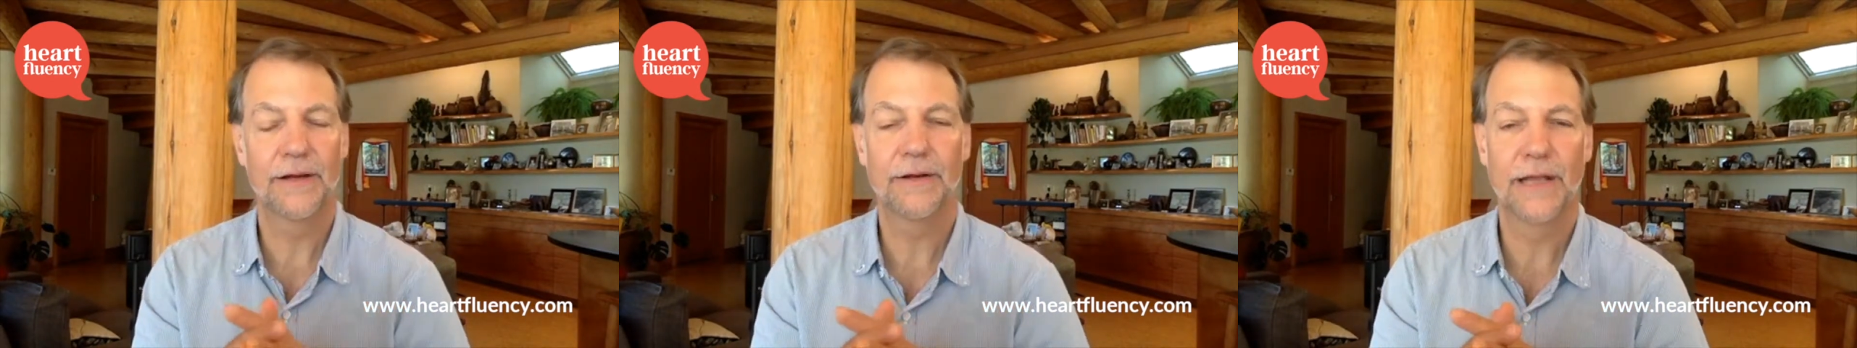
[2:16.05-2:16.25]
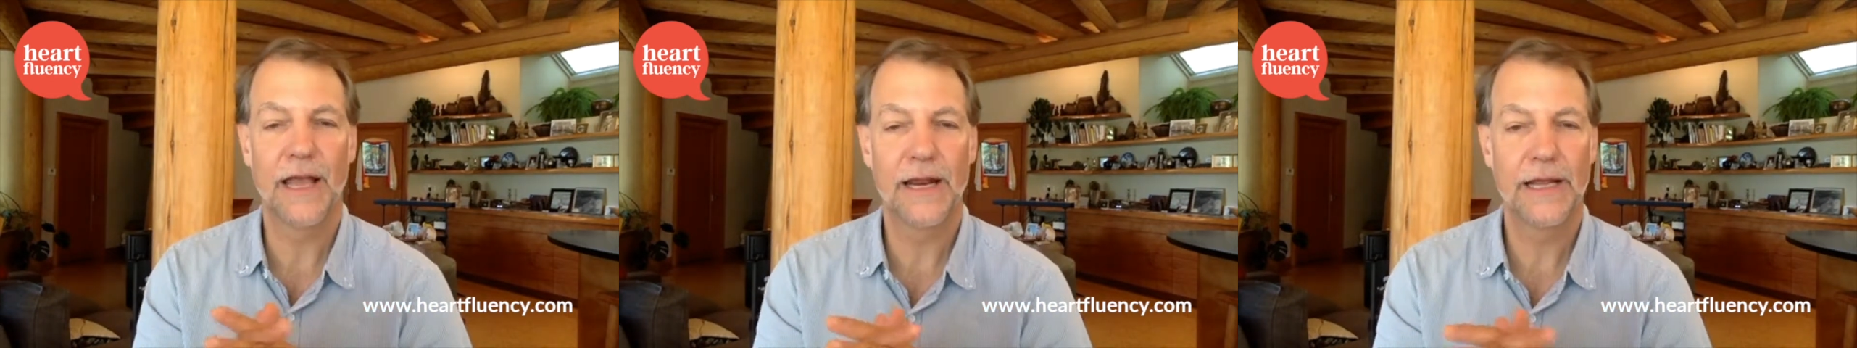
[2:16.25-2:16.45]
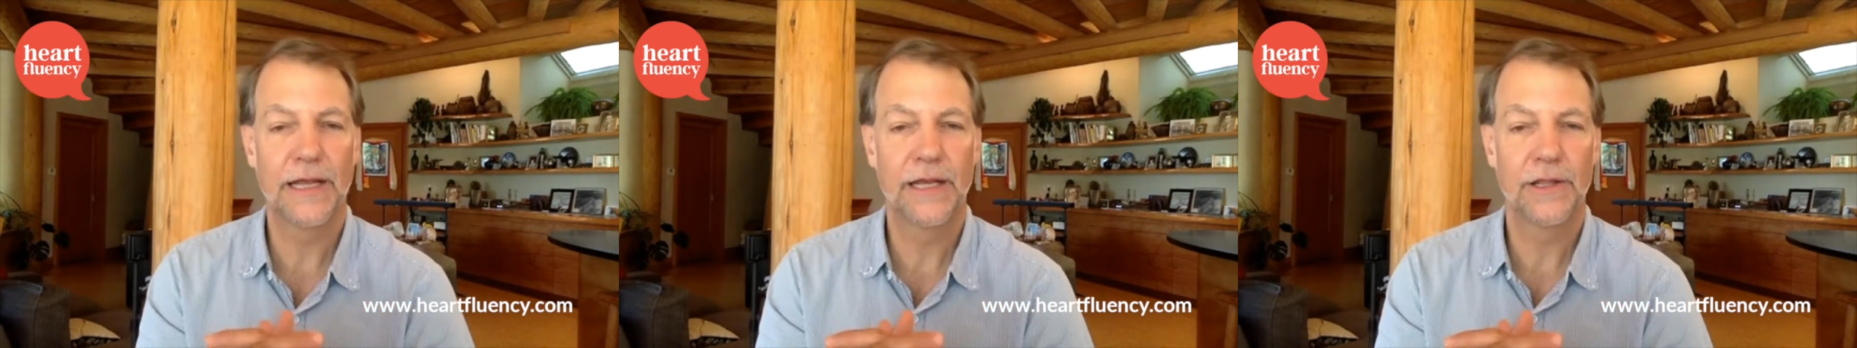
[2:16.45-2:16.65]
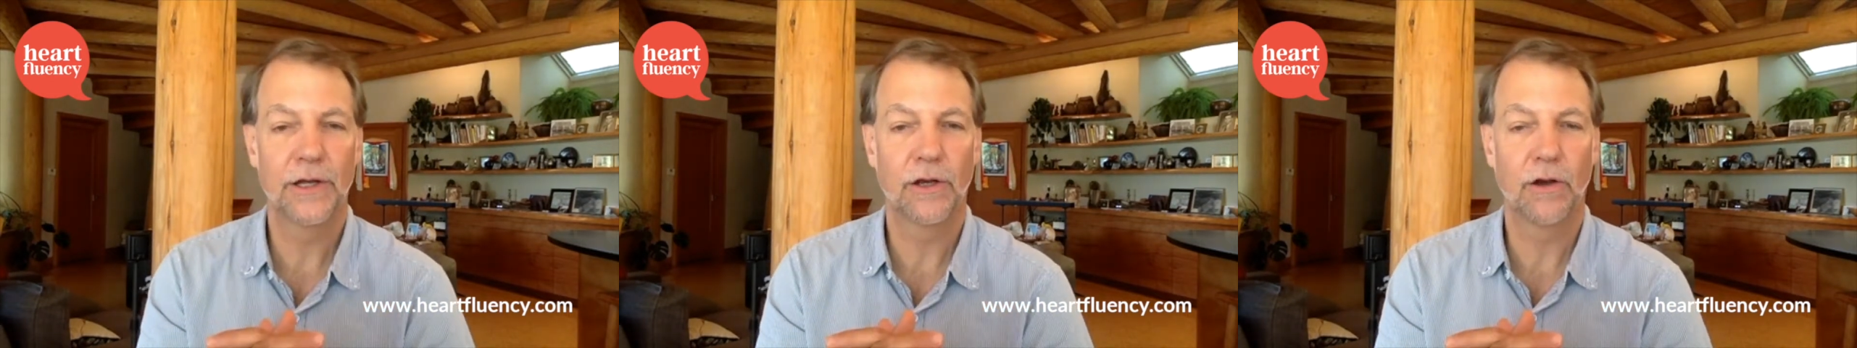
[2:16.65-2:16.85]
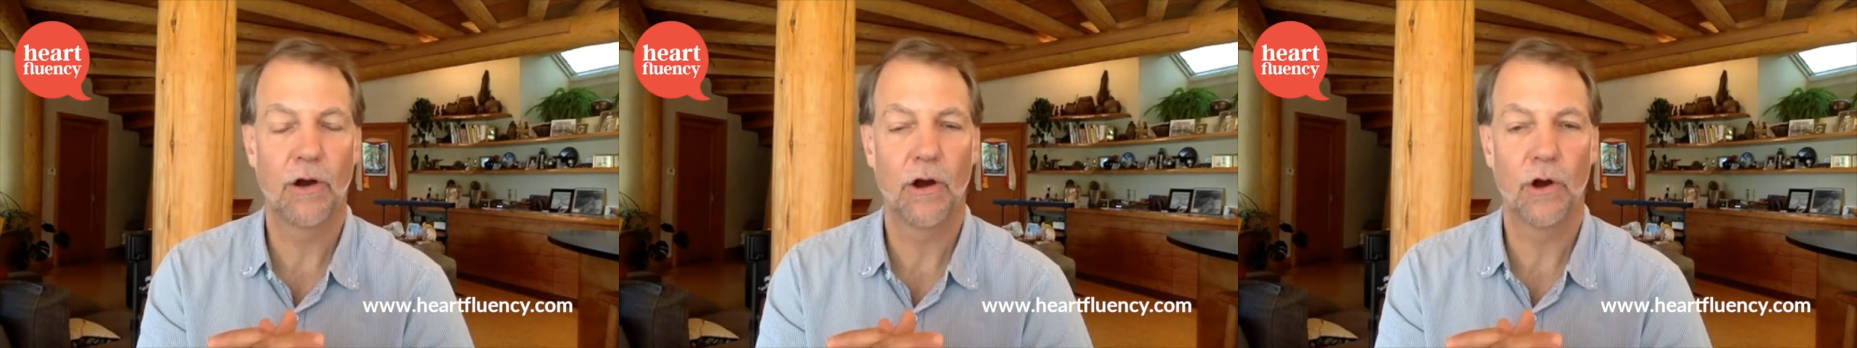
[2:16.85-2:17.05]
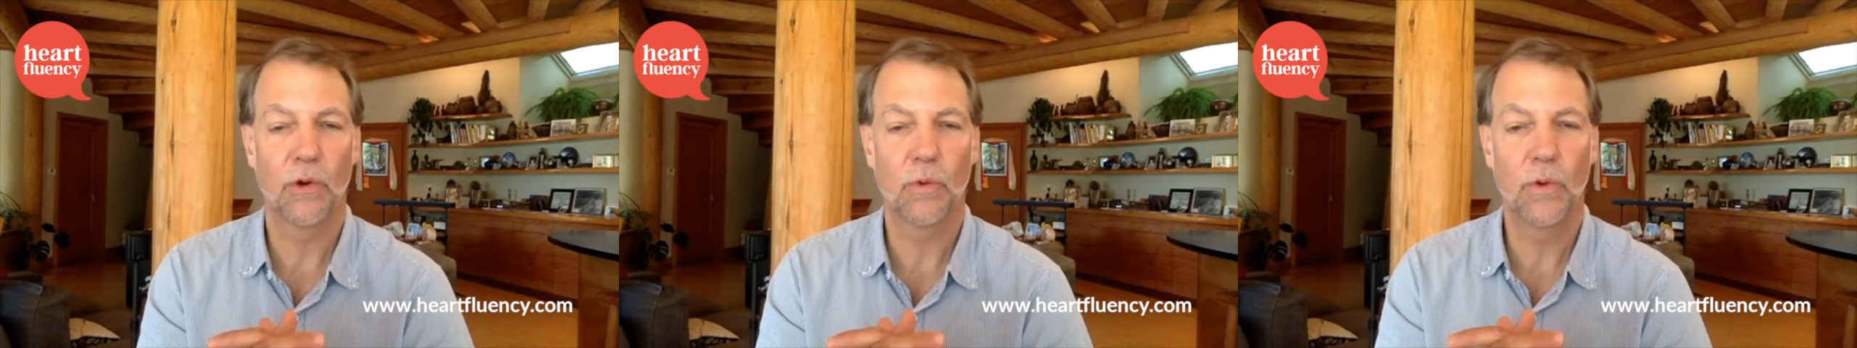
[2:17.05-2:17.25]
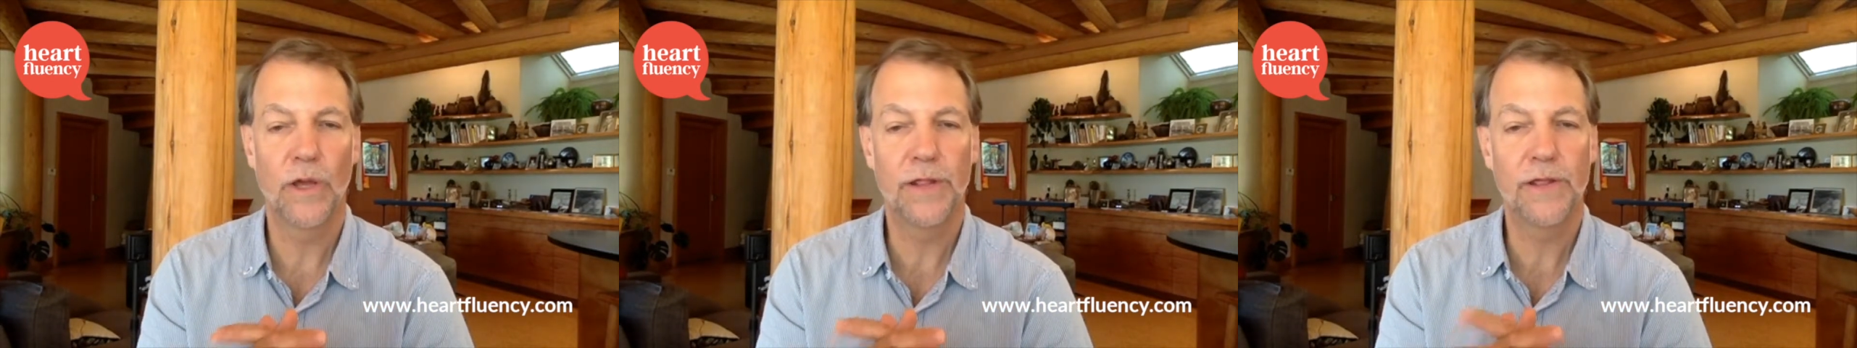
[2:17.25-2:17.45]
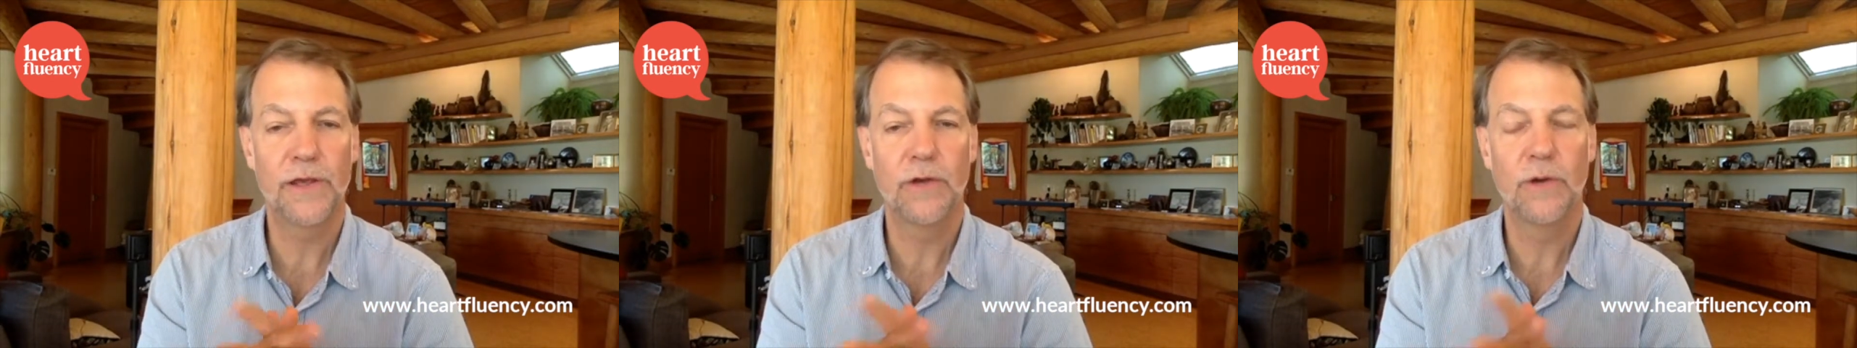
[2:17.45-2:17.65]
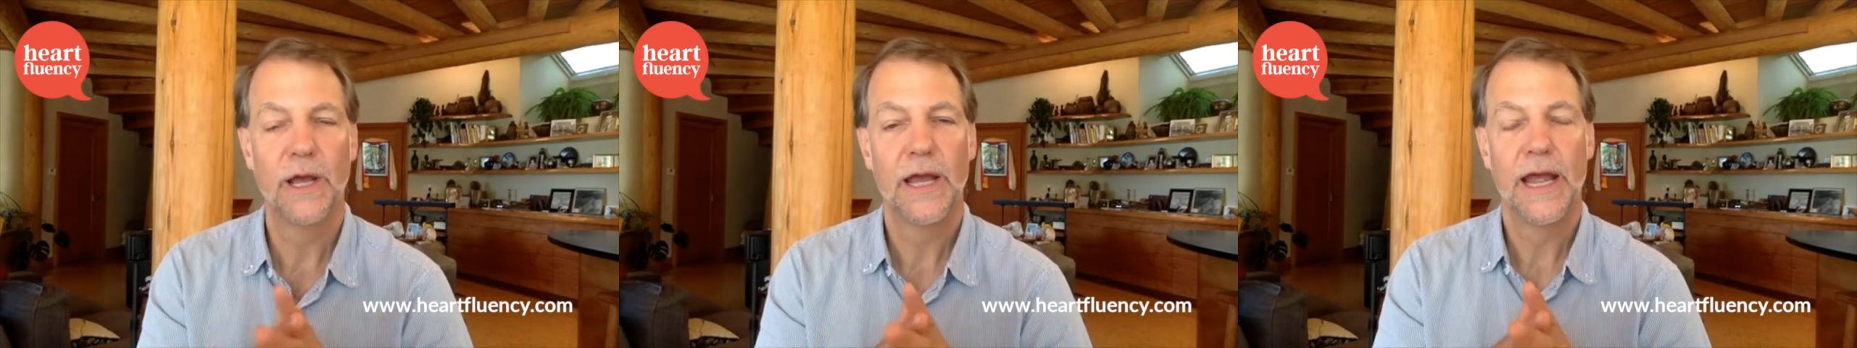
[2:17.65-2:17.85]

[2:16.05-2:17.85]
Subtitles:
getting in the car with you,